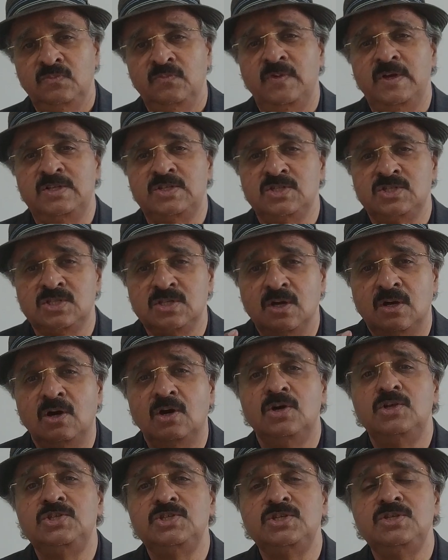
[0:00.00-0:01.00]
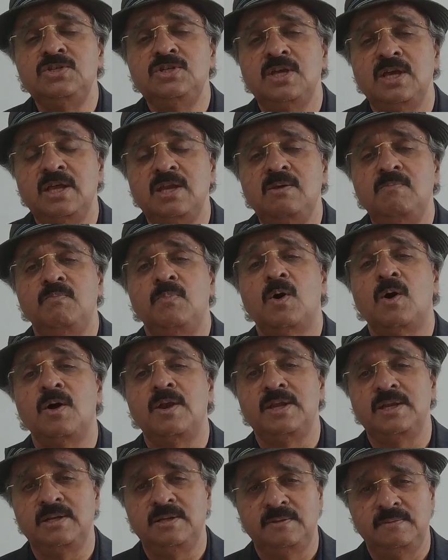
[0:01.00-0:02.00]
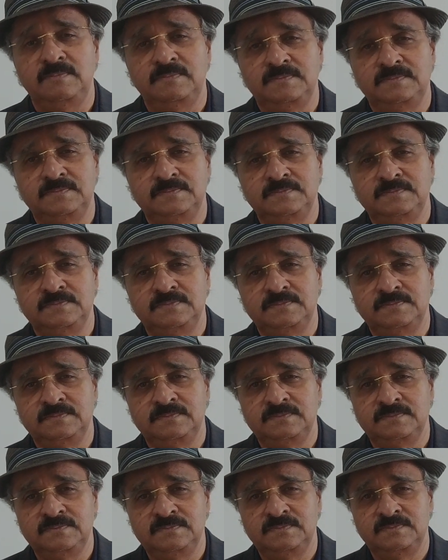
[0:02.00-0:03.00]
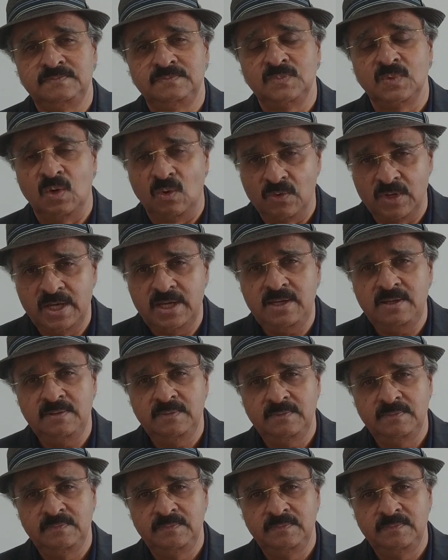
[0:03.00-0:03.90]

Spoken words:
which is urgent and important. Okay?